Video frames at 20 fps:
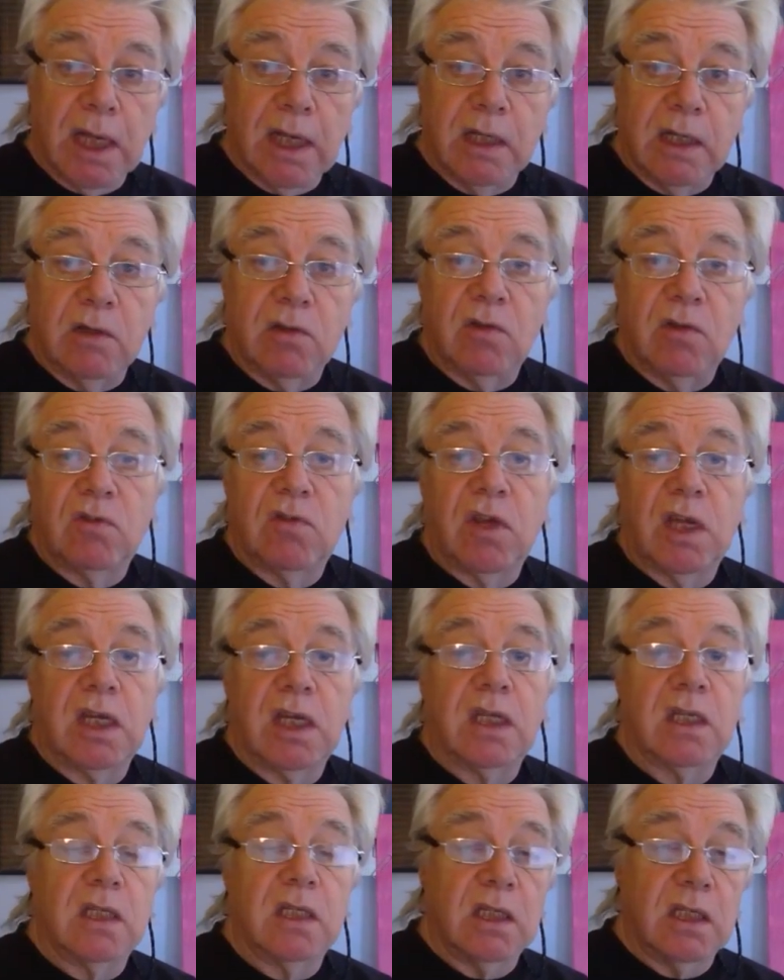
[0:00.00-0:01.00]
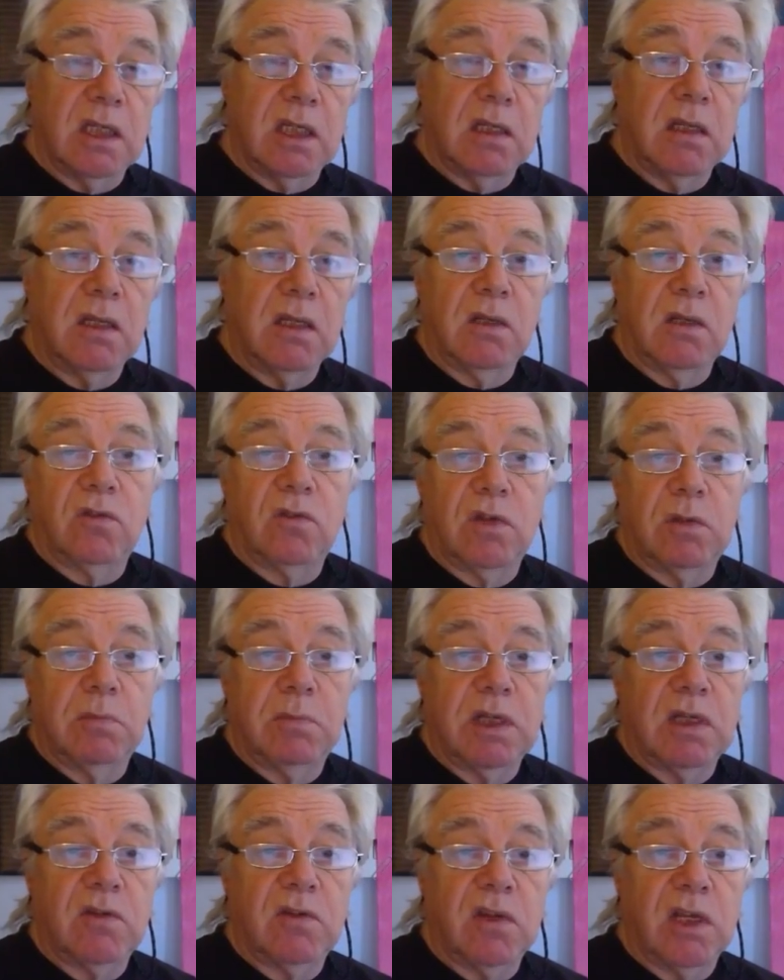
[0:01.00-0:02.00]
and take the
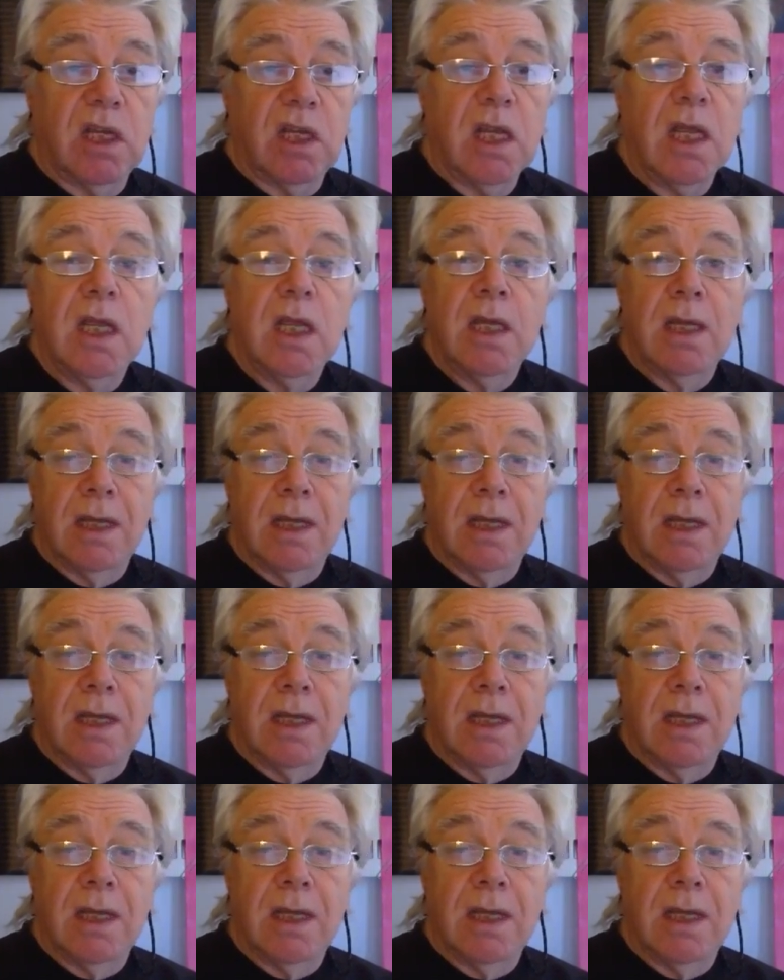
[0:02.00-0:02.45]
CBT